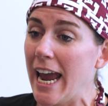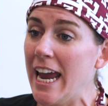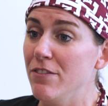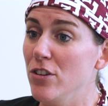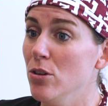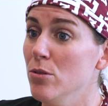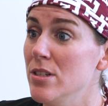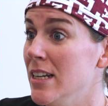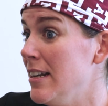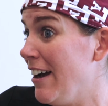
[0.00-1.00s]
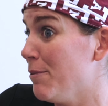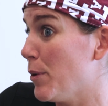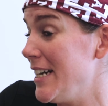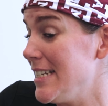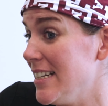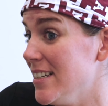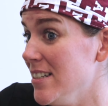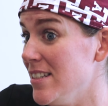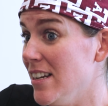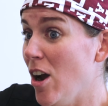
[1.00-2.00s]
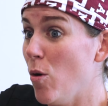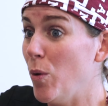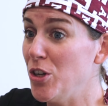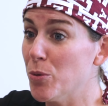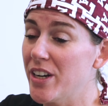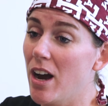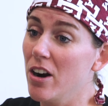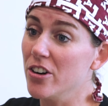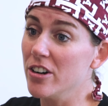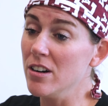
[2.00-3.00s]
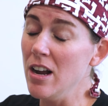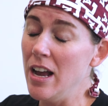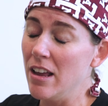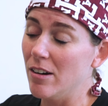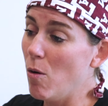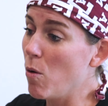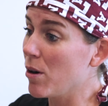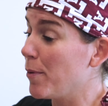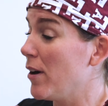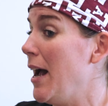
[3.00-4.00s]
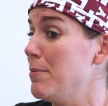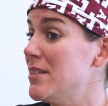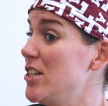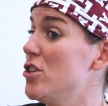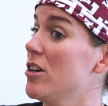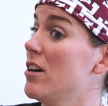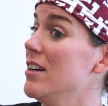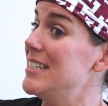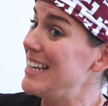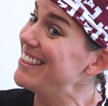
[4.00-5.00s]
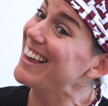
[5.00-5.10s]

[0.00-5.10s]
If you didn't have braces when you were younger, or perhaps they took teeth